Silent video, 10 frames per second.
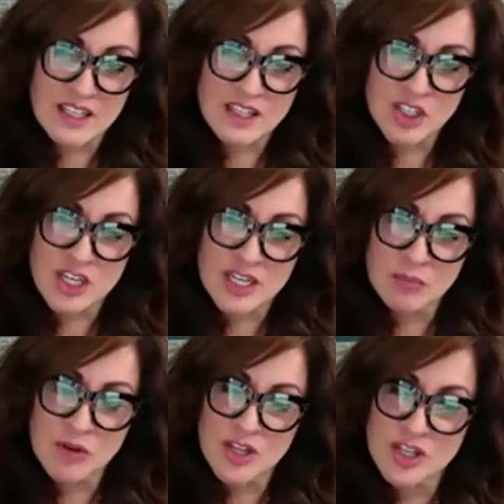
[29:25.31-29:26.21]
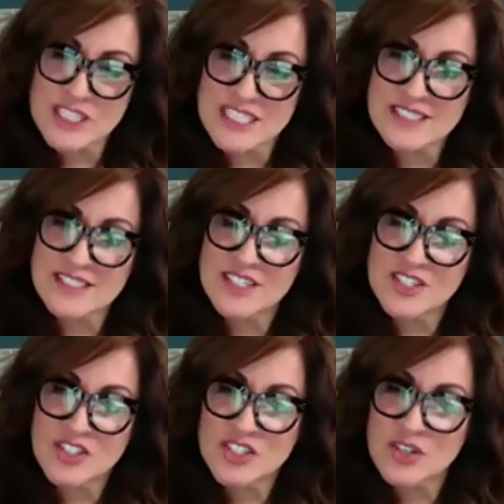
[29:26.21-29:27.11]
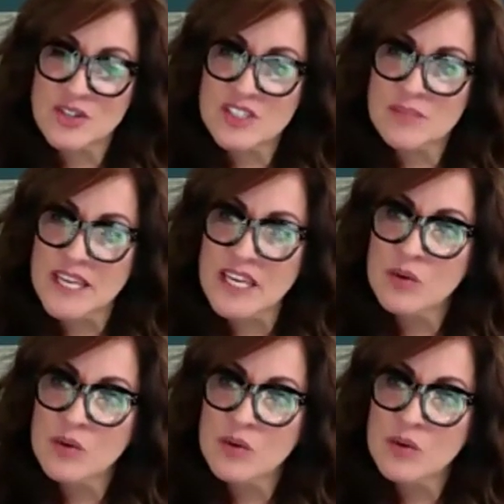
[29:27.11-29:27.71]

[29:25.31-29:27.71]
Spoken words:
learning brothers and sisters, so to speak,